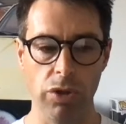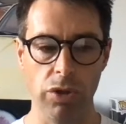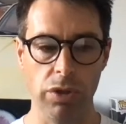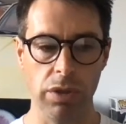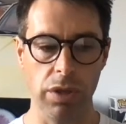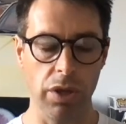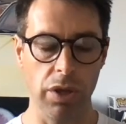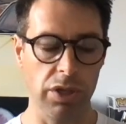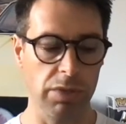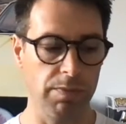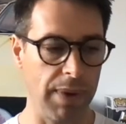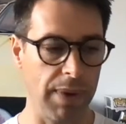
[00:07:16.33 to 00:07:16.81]

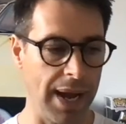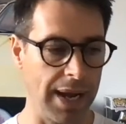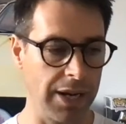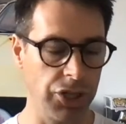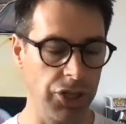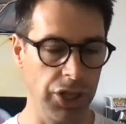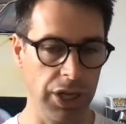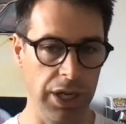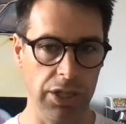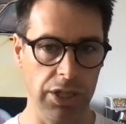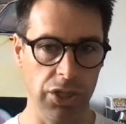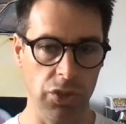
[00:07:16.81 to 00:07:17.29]
those black
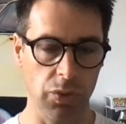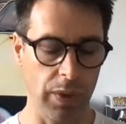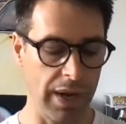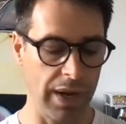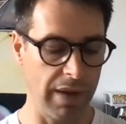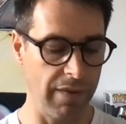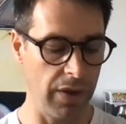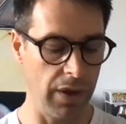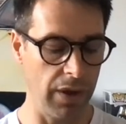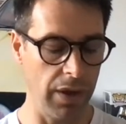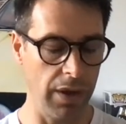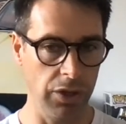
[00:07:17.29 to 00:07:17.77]
jeans or
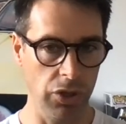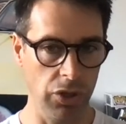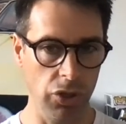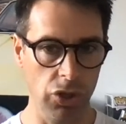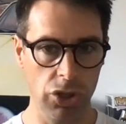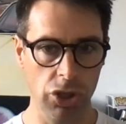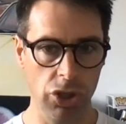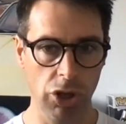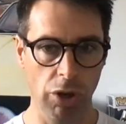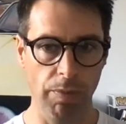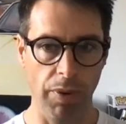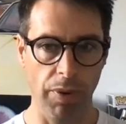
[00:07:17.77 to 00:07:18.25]
whatever, and you
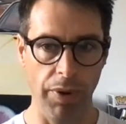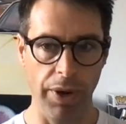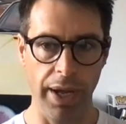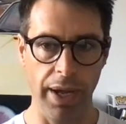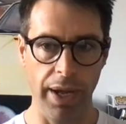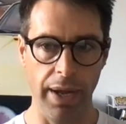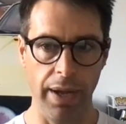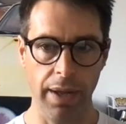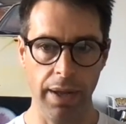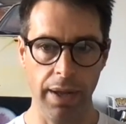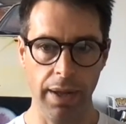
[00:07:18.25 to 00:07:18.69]
stop on it.